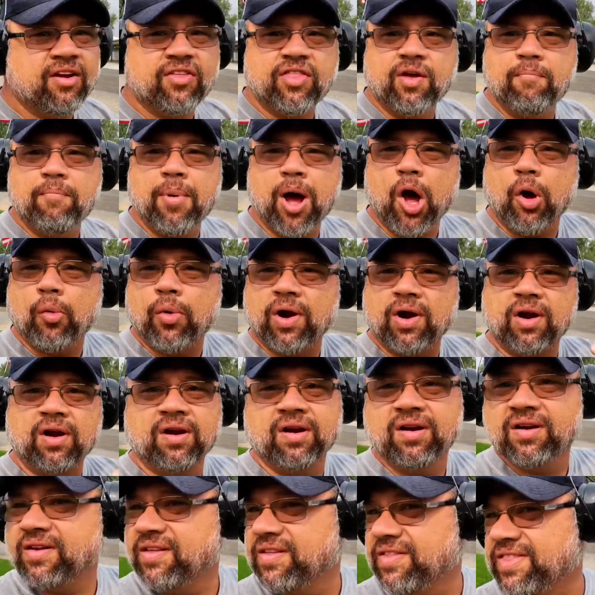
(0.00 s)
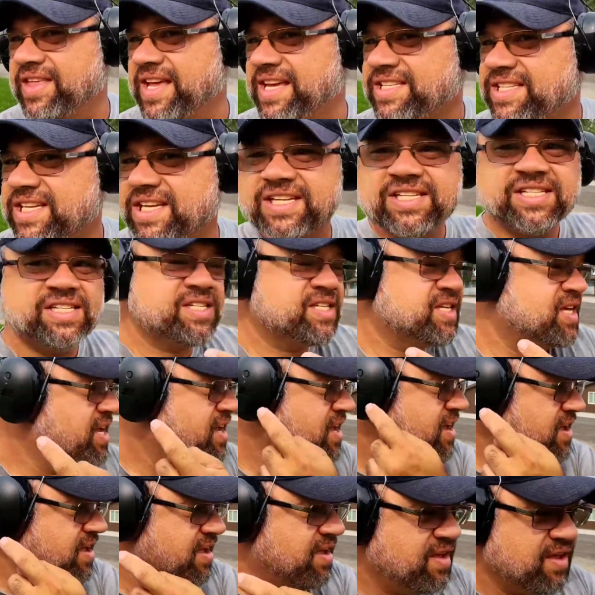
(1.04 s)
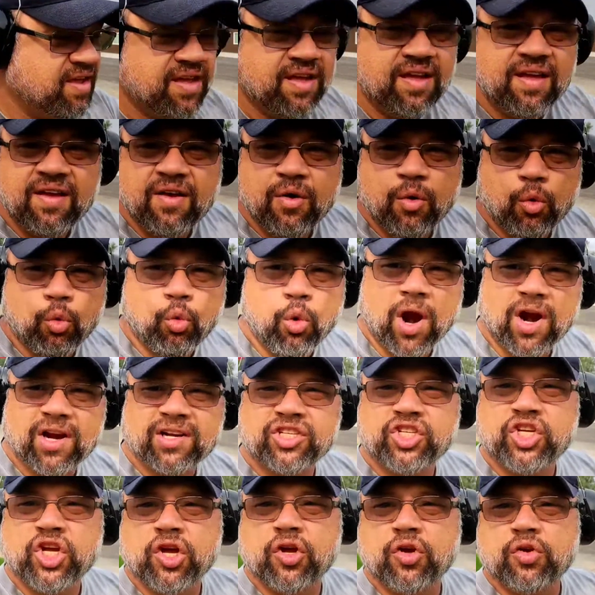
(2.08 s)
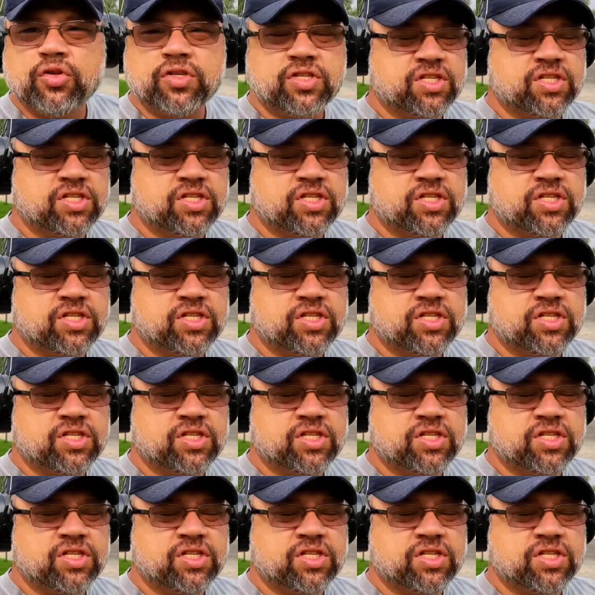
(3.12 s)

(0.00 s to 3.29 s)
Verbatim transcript: the mower. This is Work 2,